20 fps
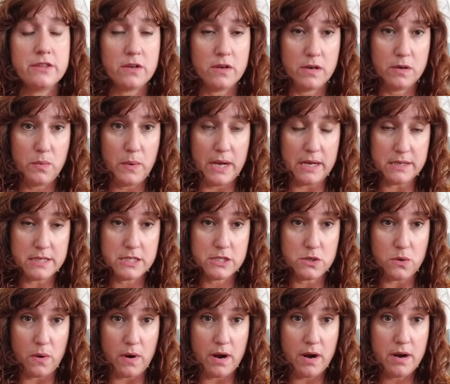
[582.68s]
the Goodwill
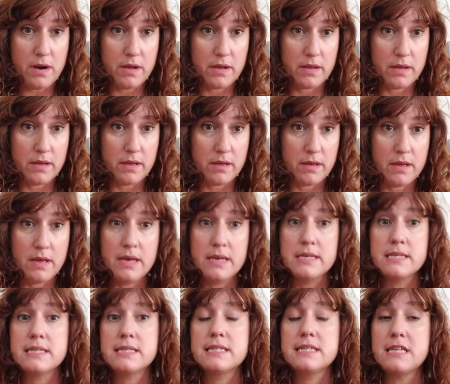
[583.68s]
store.
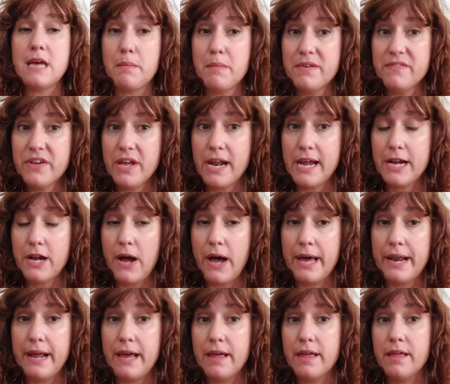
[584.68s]
Some of it I
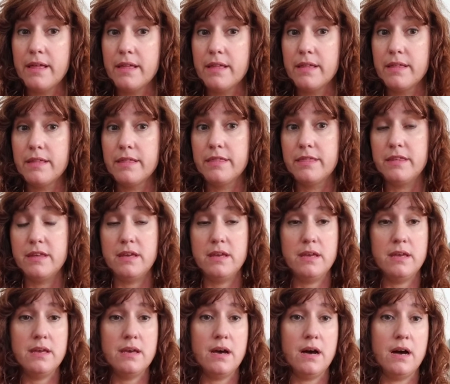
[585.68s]
got at
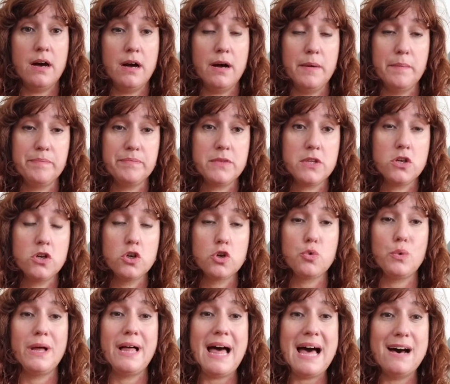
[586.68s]
the um,
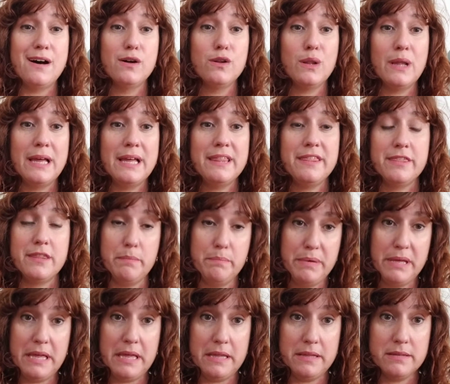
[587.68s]
Goodwill outlet, the
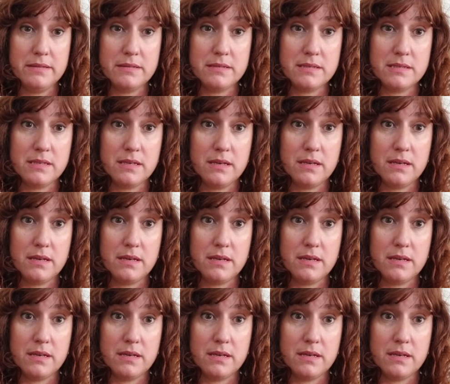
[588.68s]
bins